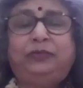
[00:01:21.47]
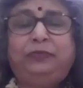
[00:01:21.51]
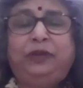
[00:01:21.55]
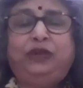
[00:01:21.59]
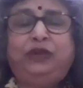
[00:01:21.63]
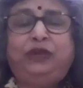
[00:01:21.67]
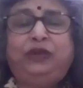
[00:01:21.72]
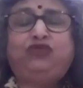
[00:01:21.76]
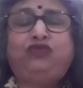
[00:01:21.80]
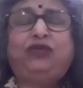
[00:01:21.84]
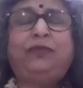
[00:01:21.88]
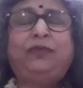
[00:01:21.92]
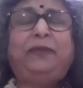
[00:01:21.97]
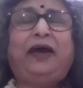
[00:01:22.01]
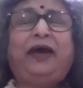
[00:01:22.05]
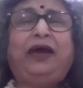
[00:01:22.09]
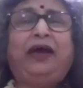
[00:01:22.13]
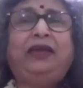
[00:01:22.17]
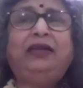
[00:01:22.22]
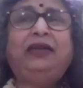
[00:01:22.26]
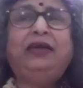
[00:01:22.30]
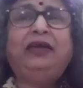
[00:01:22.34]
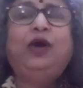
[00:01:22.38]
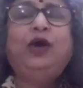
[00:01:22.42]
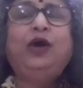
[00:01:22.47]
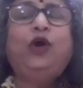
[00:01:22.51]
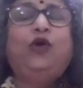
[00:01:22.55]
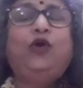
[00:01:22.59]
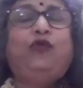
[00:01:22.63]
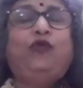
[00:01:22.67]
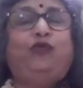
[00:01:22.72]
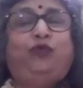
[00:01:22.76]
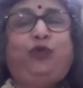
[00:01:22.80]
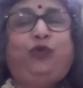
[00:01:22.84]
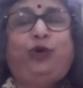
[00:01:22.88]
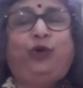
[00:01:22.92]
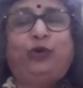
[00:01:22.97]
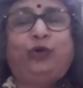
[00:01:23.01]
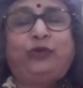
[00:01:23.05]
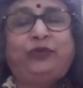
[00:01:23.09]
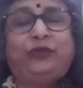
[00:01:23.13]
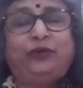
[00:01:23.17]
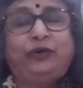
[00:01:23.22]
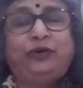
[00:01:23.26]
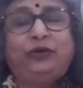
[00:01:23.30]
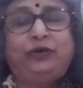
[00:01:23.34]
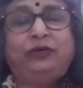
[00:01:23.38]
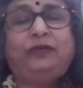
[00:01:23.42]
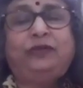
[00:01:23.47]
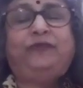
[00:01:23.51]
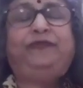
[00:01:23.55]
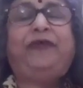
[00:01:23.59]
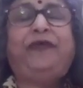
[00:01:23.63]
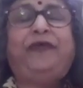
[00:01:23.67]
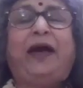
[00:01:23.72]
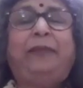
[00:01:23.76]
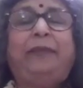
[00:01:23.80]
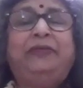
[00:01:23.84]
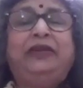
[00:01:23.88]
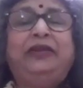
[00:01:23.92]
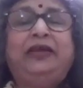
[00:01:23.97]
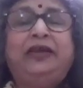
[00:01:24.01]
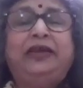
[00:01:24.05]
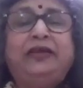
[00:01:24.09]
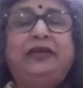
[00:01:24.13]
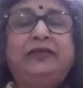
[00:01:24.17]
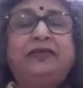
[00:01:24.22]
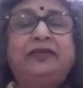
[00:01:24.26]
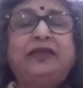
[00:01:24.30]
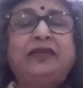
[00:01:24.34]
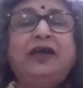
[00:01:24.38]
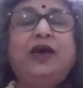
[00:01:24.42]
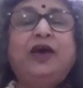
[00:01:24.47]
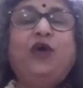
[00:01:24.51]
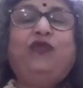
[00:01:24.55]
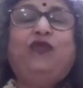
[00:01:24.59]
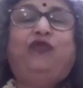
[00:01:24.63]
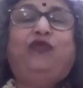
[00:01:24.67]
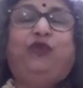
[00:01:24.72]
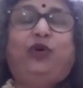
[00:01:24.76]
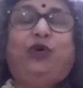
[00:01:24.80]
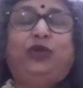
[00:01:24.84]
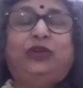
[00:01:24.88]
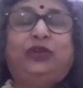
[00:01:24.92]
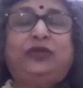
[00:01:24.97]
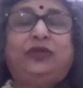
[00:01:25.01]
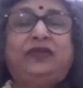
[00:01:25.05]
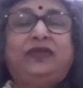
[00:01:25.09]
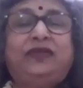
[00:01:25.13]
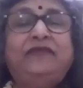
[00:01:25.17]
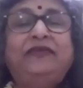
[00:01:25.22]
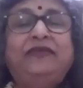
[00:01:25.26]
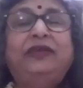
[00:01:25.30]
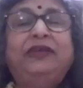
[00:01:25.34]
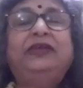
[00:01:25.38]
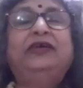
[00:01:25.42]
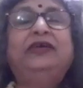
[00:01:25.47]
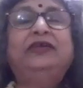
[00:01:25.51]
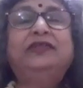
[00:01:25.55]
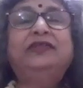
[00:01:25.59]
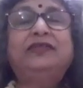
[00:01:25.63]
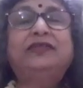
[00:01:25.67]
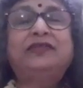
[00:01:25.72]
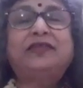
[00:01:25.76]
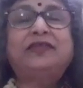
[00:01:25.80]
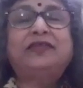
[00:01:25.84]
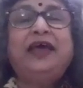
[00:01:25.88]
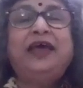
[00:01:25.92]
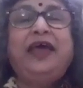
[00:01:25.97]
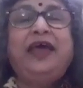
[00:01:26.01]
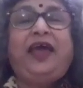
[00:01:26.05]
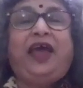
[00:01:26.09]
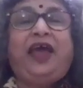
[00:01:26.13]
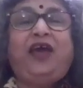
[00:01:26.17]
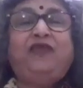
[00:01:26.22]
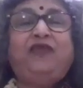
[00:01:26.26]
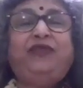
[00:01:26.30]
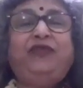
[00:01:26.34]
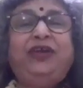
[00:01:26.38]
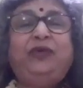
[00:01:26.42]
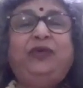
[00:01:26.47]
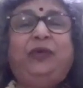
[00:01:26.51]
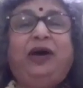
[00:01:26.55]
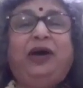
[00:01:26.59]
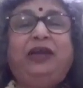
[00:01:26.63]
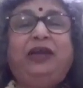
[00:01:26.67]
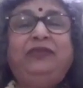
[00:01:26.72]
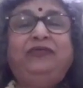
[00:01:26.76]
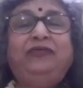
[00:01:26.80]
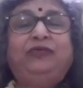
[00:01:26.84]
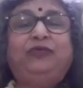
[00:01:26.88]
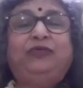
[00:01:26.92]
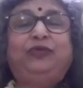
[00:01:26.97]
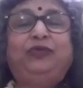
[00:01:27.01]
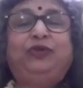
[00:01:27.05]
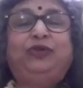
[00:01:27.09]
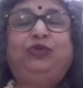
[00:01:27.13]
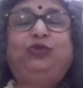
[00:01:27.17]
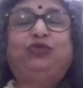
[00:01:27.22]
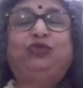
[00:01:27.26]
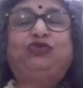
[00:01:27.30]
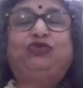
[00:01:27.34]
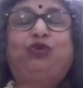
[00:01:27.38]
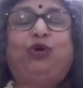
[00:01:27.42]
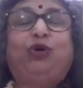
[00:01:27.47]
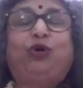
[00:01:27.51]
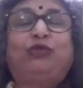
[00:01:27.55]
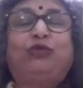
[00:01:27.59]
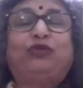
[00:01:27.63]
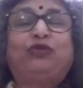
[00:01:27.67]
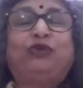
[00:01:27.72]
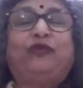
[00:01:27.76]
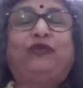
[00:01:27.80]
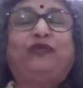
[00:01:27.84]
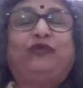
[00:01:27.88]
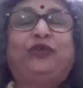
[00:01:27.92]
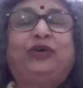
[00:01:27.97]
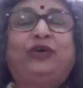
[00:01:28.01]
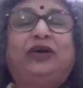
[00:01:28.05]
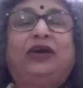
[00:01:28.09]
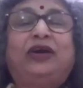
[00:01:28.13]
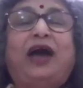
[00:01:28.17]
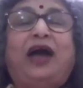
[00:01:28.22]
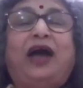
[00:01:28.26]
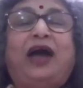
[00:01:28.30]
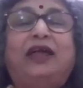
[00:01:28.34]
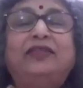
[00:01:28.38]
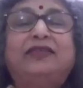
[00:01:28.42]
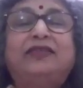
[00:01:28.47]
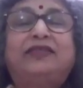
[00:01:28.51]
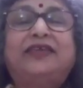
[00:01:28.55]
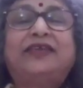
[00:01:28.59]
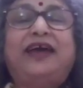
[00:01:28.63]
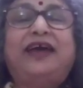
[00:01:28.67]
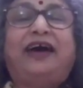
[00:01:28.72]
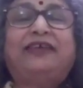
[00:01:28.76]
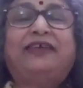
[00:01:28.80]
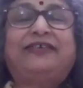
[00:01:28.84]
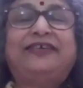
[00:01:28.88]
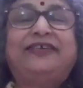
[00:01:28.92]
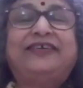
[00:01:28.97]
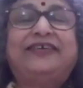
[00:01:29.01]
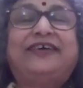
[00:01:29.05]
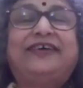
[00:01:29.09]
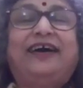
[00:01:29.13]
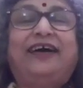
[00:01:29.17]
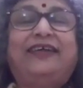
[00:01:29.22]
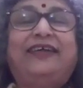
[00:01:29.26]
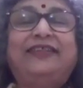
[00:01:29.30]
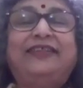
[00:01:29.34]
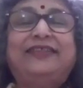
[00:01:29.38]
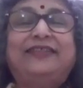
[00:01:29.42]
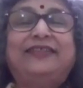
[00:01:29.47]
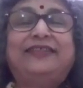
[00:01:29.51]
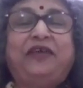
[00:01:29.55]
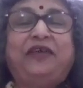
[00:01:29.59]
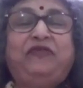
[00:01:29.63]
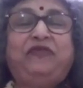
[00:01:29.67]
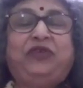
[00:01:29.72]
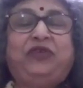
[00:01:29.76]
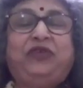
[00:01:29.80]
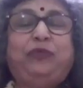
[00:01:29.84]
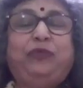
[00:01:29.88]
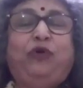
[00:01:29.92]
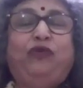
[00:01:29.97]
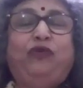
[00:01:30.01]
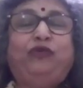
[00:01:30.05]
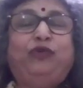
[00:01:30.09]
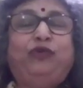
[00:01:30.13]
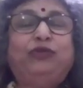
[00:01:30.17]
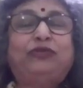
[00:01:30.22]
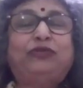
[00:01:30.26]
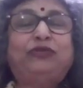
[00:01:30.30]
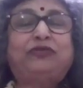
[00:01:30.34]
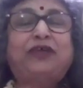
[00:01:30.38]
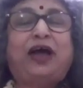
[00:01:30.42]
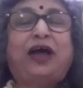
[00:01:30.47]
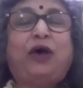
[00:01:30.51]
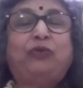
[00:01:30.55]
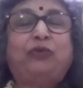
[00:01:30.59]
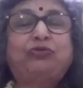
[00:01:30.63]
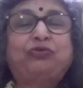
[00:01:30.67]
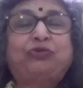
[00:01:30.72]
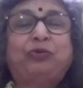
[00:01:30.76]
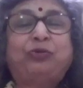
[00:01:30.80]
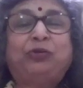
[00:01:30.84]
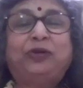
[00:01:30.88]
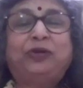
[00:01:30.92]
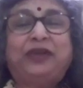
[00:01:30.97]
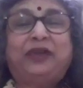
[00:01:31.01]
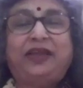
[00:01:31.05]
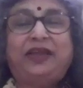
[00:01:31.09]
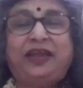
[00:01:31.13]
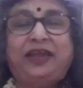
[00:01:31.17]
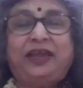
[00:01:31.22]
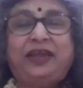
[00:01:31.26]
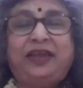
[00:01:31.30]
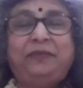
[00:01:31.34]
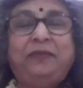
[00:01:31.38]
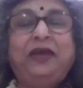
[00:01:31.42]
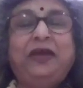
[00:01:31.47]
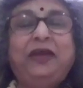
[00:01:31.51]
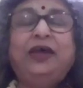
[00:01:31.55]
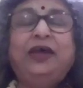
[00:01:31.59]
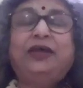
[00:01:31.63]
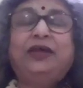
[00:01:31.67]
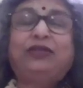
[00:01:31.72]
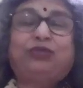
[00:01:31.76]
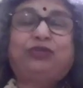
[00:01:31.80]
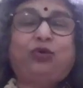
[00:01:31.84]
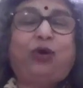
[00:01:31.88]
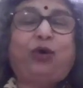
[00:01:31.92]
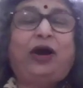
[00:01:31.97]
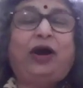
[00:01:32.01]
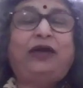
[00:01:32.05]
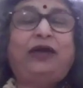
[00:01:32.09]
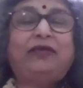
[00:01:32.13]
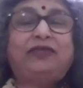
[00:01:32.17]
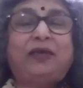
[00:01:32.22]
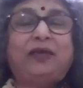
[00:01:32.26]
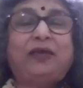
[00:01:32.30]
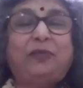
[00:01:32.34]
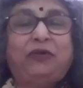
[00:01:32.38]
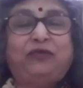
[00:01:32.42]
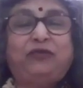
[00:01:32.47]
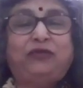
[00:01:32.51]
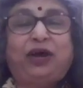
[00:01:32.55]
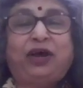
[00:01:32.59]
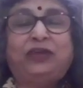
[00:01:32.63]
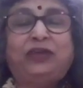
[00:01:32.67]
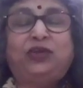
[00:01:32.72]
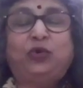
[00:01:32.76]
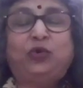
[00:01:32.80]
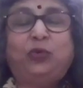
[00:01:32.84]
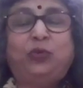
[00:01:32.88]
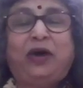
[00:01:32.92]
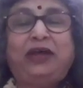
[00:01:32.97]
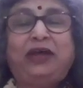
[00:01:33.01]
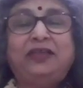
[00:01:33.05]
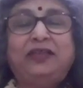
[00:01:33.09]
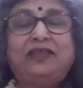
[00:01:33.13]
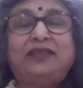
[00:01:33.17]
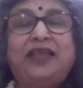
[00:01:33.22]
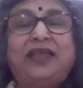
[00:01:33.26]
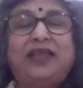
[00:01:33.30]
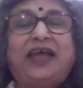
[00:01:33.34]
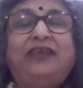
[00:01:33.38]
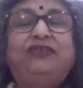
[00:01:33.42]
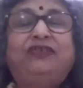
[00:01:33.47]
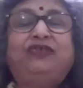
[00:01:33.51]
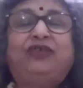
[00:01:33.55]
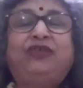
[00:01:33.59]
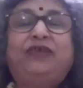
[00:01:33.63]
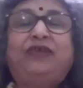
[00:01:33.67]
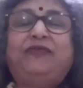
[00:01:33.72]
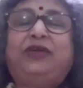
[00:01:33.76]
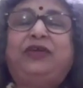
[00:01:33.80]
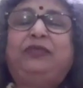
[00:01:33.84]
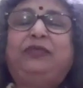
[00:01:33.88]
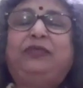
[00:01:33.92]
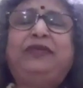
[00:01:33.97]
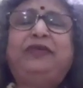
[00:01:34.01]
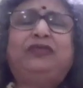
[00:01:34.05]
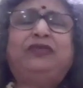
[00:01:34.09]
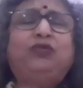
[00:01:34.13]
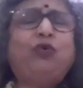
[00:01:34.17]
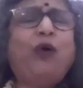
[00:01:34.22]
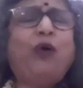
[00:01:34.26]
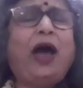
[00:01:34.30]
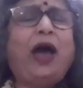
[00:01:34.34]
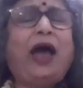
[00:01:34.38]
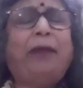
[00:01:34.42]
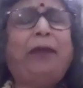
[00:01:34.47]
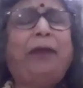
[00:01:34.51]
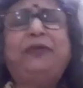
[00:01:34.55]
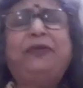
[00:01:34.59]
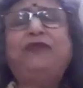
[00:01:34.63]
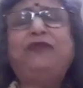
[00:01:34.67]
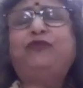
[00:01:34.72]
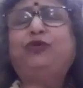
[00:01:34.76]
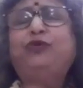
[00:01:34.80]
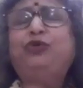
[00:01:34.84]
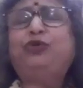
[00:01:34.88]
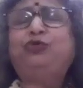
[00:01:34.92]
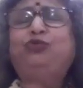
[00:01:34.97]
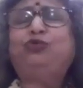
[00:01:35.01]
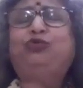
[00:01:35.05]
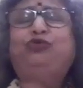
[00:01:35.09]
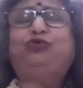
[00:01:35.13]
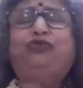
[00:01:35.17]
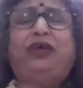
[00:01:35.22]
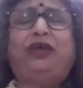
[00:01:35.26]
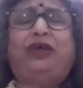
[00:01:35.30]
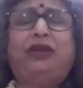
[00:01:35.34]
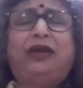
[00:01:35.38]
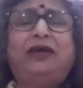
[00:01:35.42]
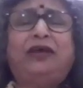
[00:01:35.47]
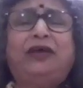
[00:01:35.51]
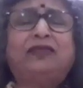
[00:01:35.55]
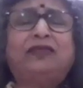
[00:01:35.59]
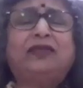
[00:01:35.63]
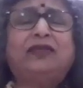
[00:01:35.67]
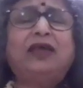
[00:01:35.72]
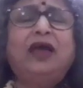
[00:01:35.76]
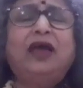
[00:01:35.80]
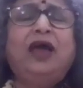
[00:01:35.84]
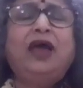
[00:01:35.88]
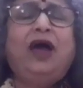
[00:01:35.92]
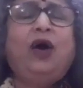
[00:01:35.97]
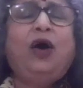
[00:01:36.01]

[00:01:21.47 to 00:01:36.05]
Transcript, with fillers: a military man, for the families, for the civilians, everyone, talks of the guns, the arty guns. Every Bofors is a household name. So are some of the other ones. And today we'll be so happy for you to tell us